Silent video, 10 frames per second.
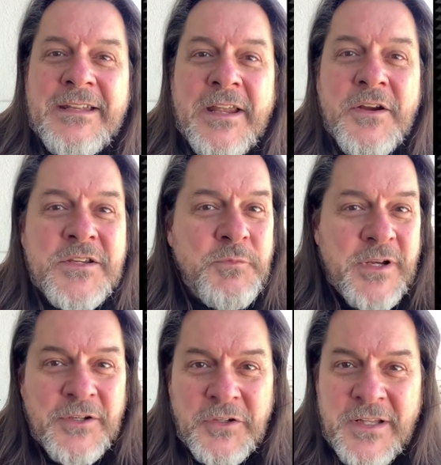there's what
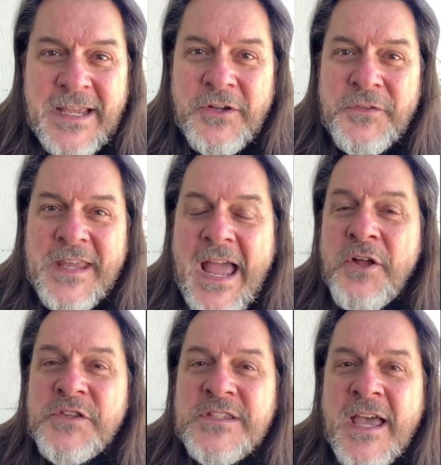it looked like on the
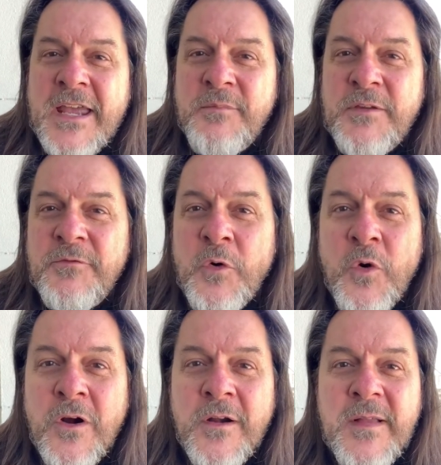outside
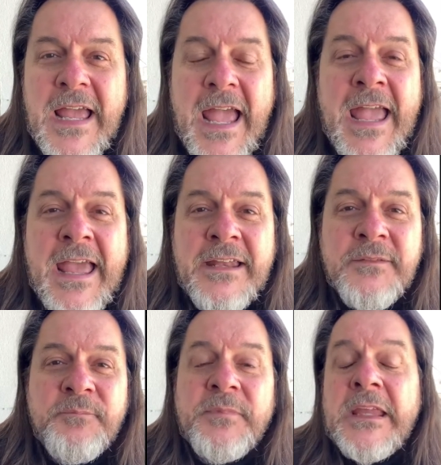before. And